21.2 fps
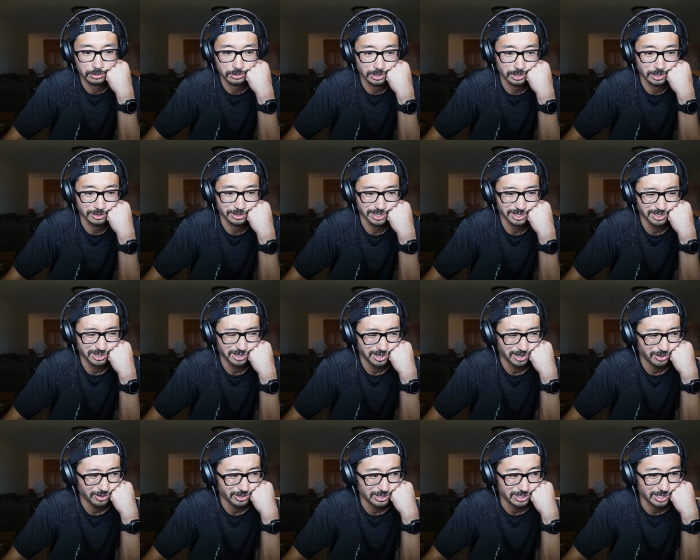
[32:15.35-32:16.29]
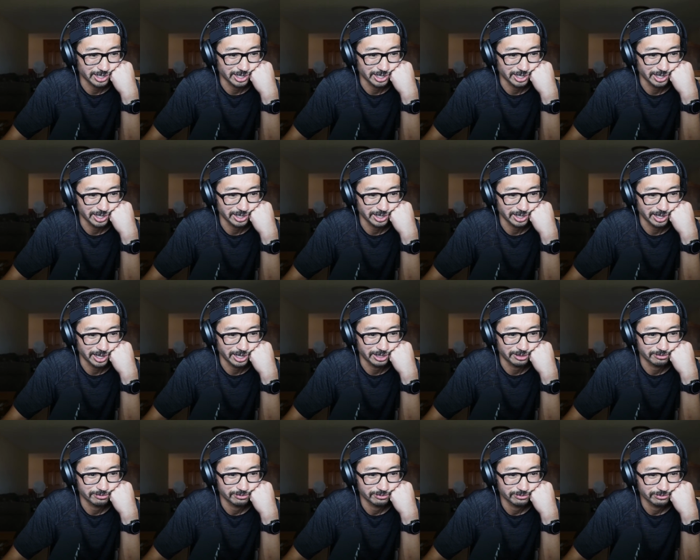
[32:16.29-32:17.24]
And I was like, no one's going to get that.
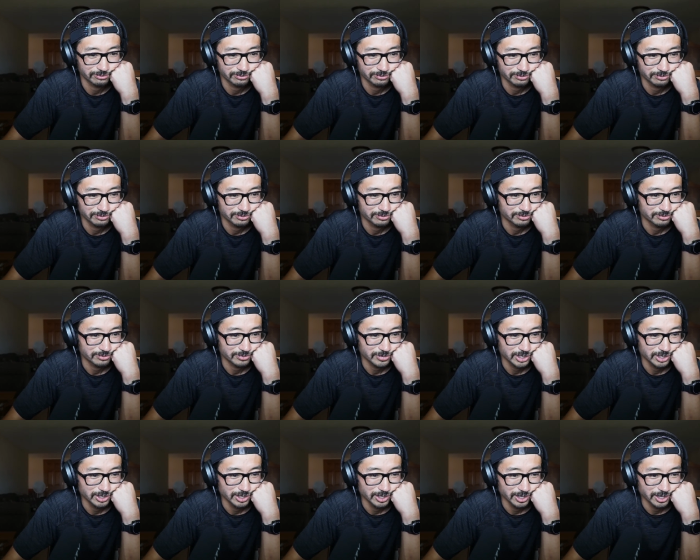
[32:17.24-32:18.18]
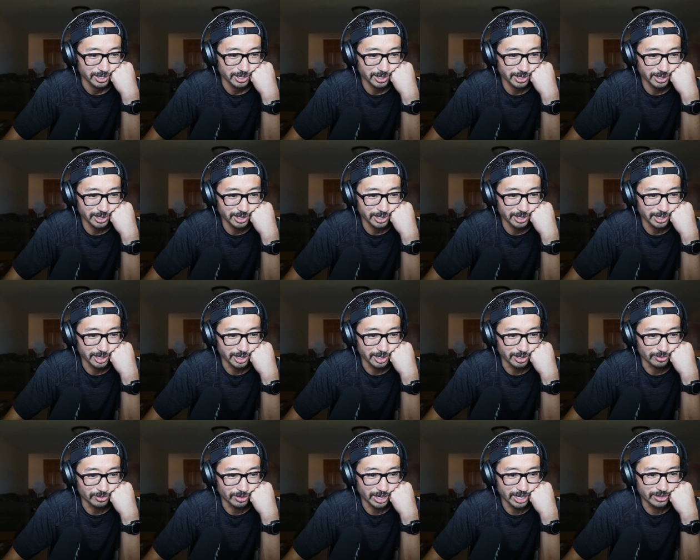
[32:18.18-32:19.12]

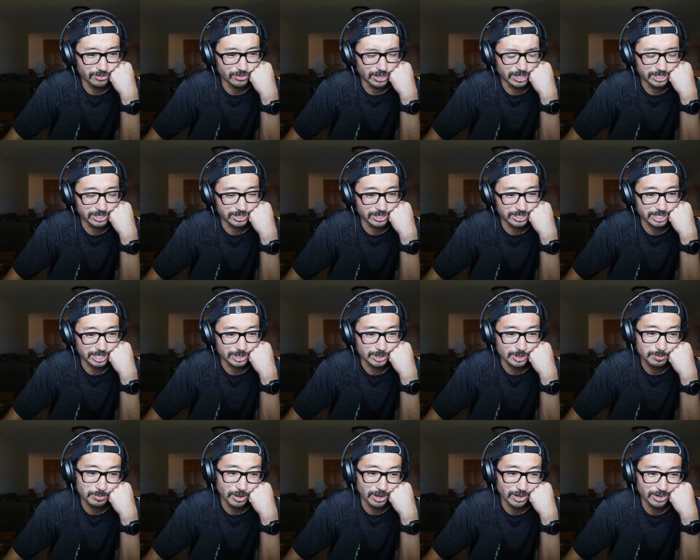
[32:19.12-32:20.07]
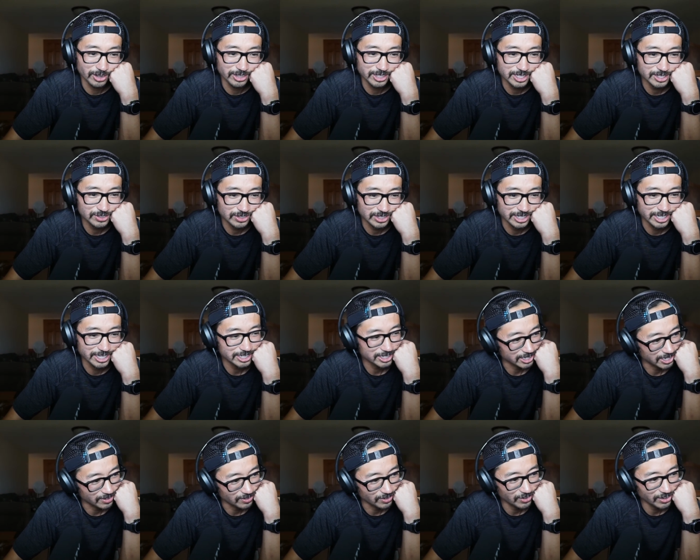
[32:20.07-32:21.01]
Ride Venture says, you bought all these for the next
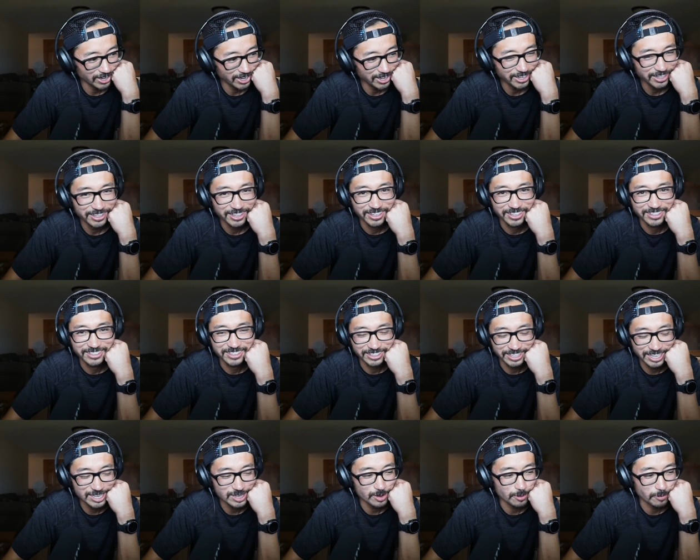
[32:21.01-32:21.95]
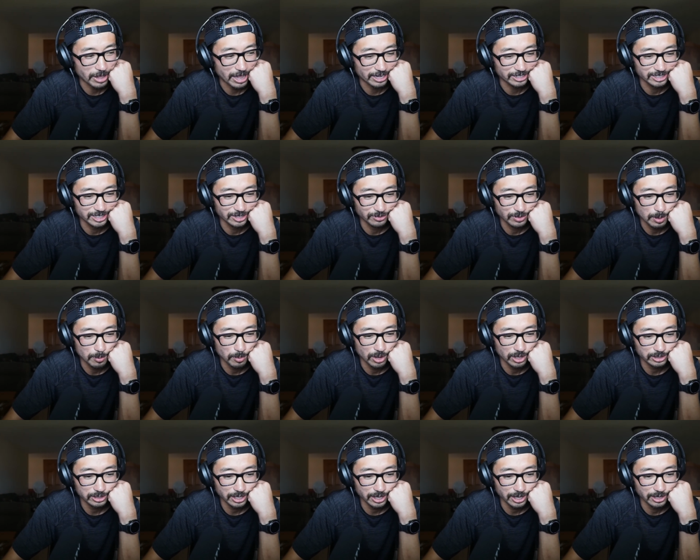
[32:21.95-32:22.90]
giveaway? Can you imagine if I
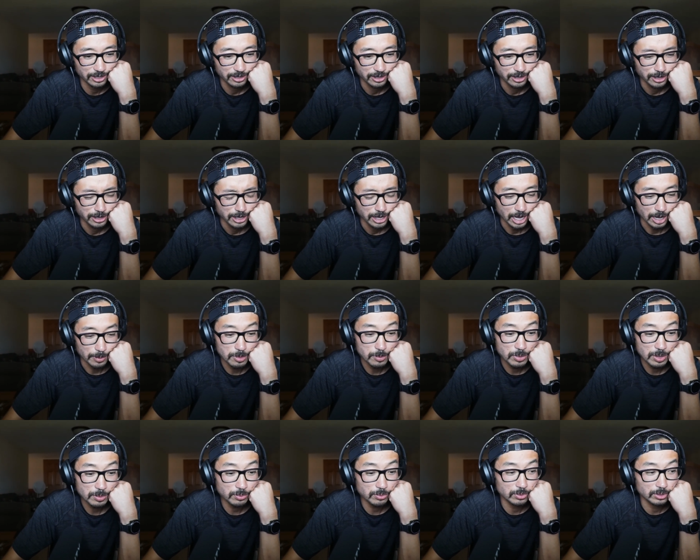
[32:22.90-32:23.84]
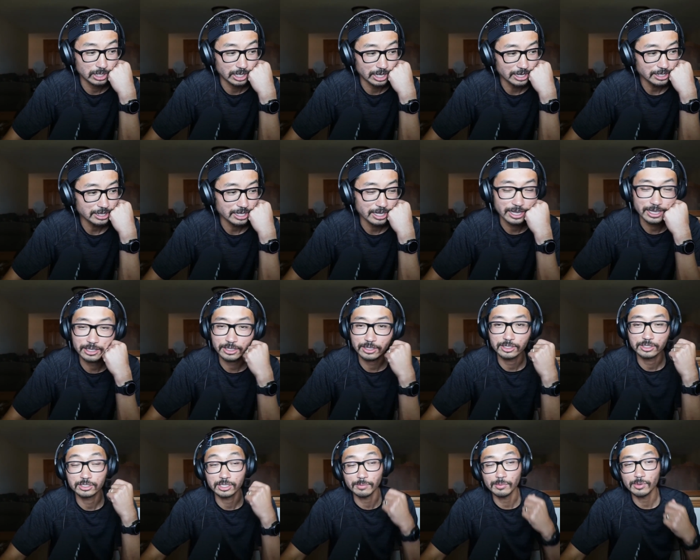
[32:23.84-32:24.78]
bought that? I mean, people would like that
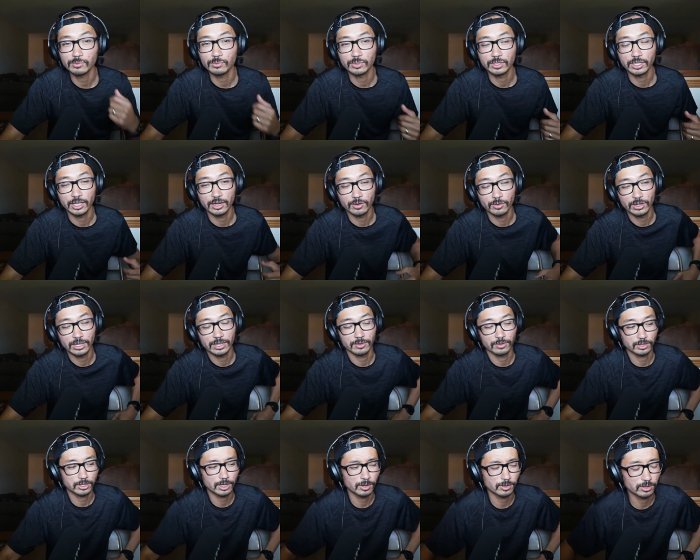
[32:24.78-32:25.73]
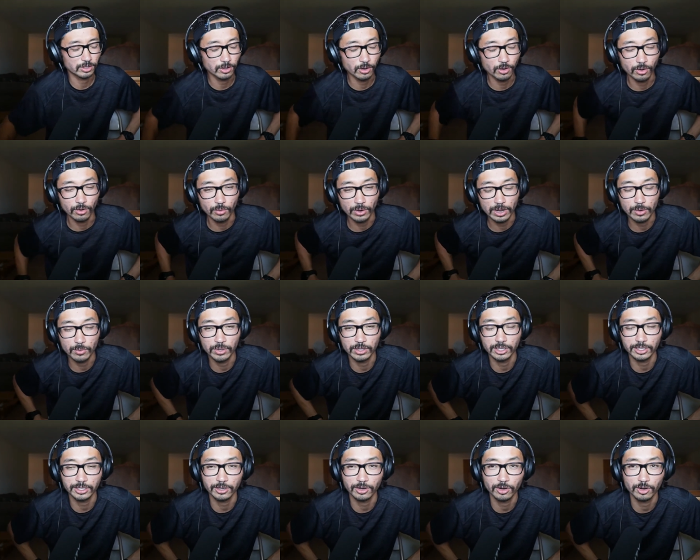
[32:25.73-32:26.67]
because someone would go away with
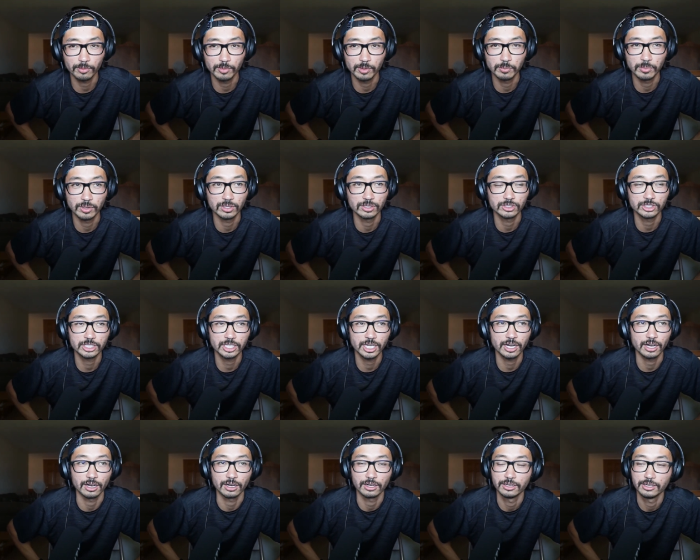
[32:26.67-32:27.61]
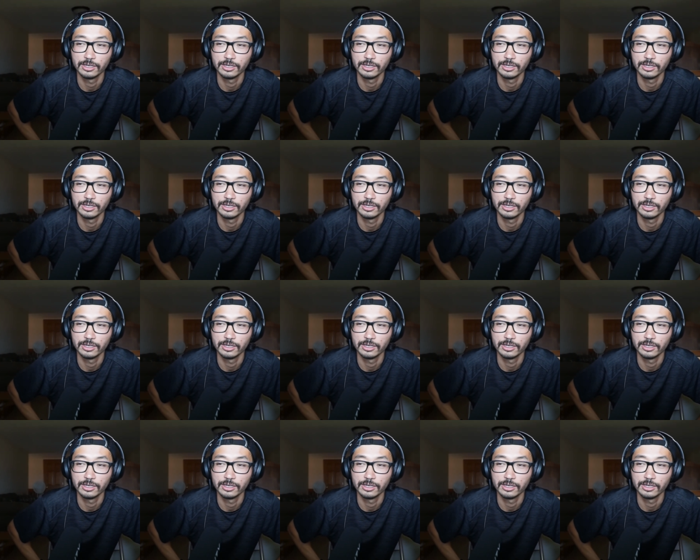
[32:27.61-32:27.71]
like a Herman Miller chair.